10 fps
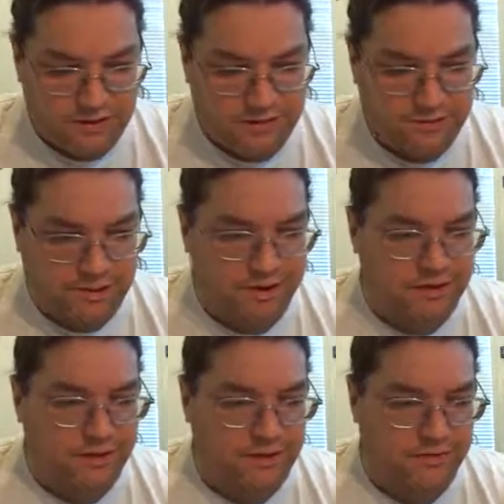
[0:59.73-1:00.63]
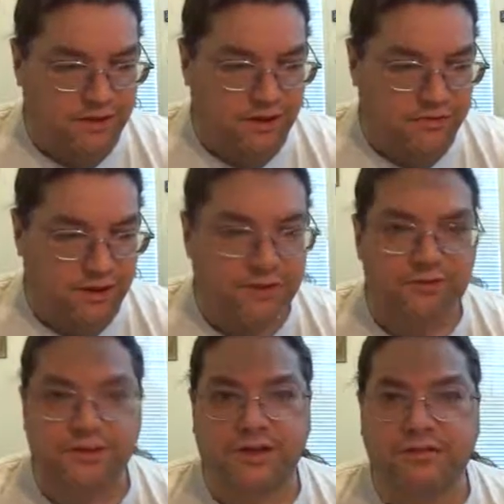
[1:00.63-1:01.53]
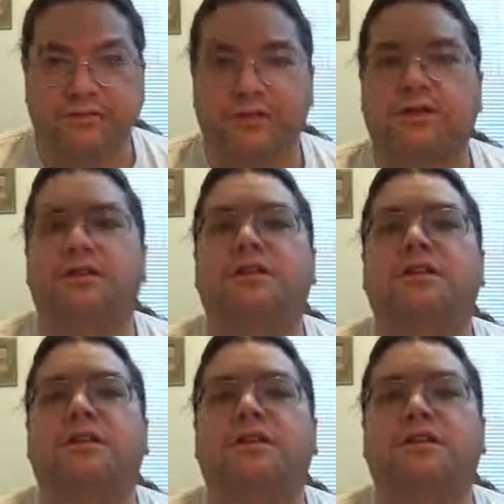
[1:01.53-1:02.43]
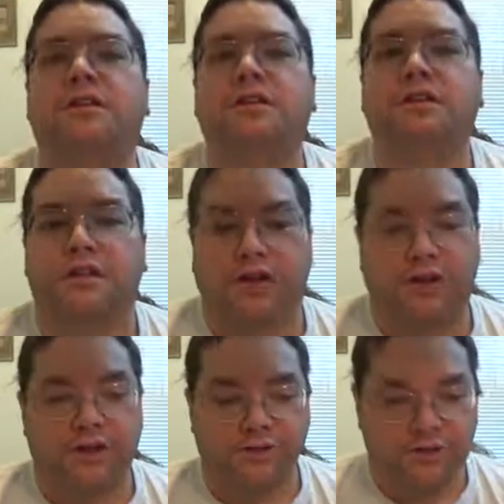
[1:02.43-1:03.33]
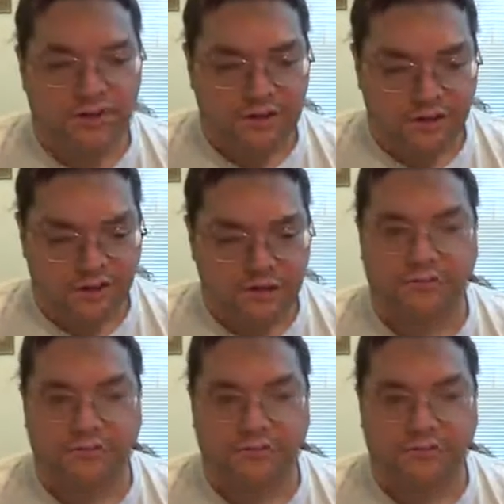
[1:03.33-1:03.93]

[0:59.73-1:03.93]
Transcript: seems like something that could be interesting for a lot of uses. There's a